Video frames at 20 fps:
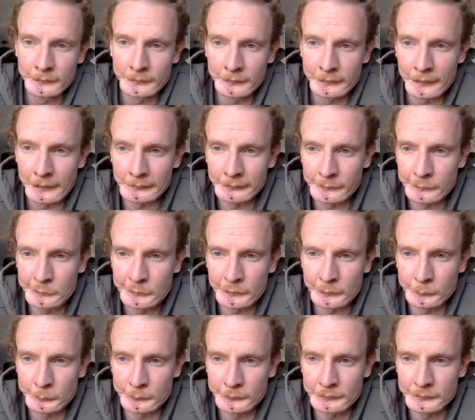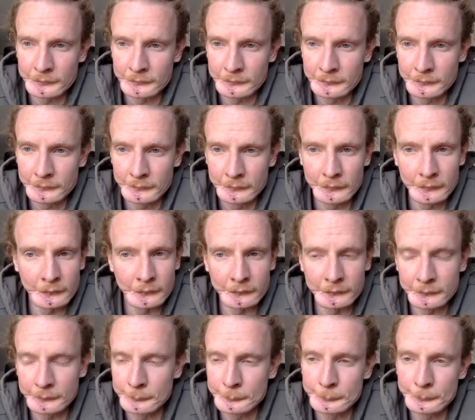Helen Jones,
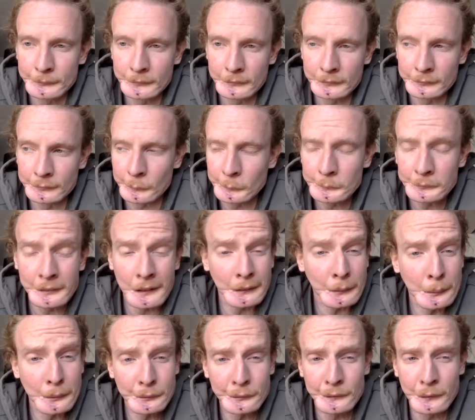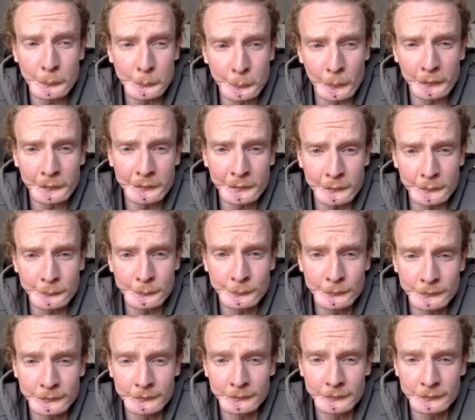look, don't tell them if you don't want to.
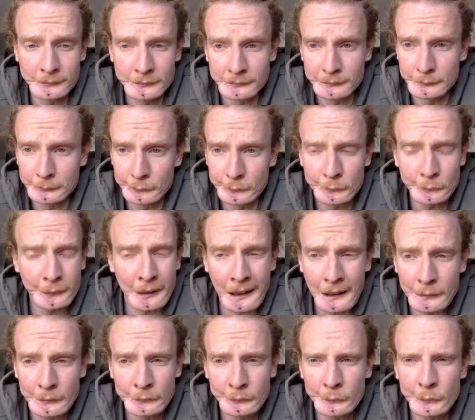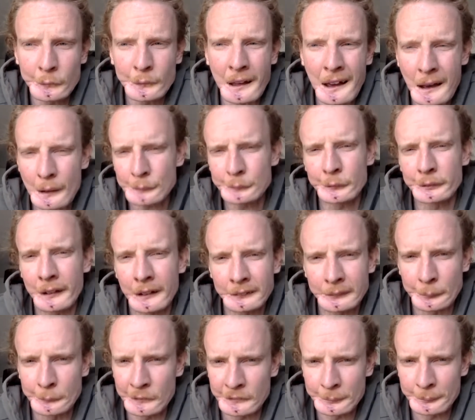You don't have to tell
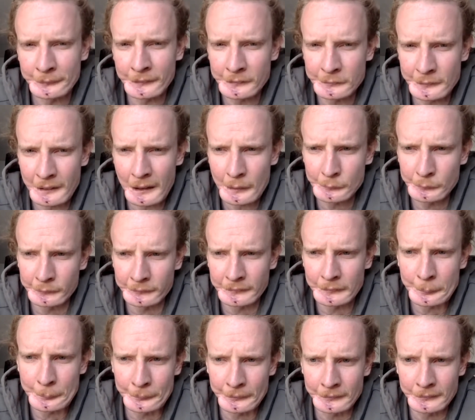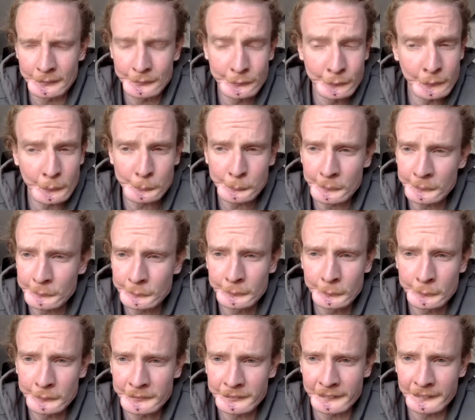them just because you have leukemia. If you don't want to,
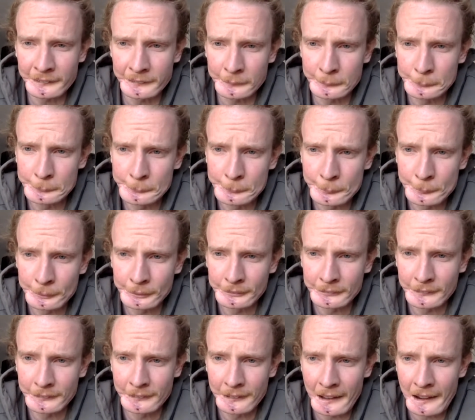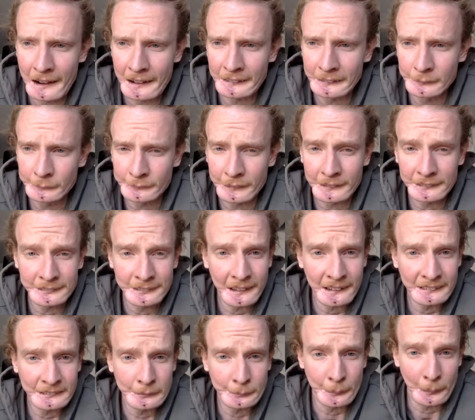don't say it. Hair looking
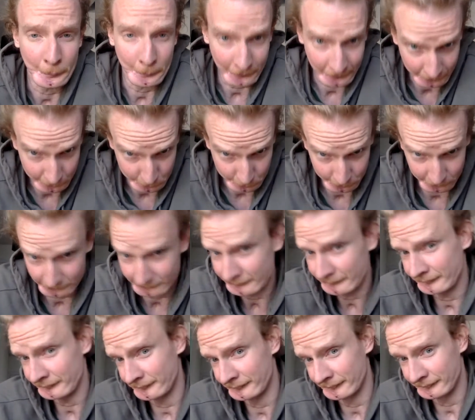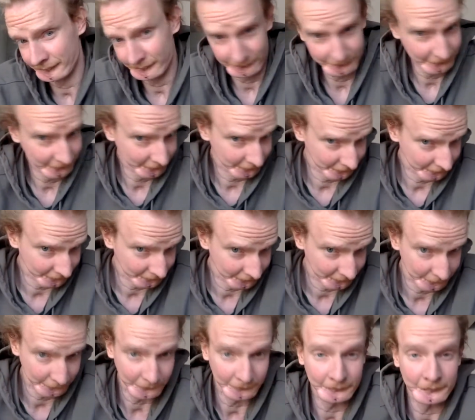sexy, my man. Really?
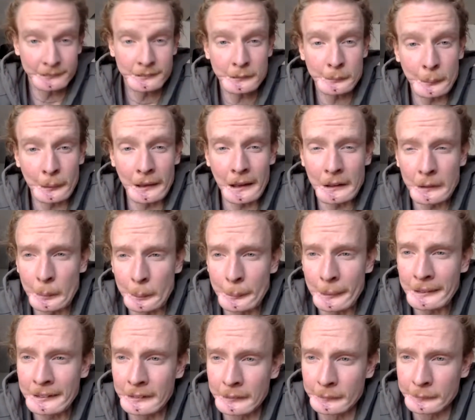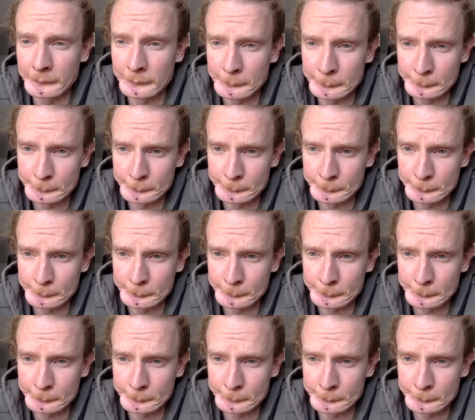Well, this is my out of bed look.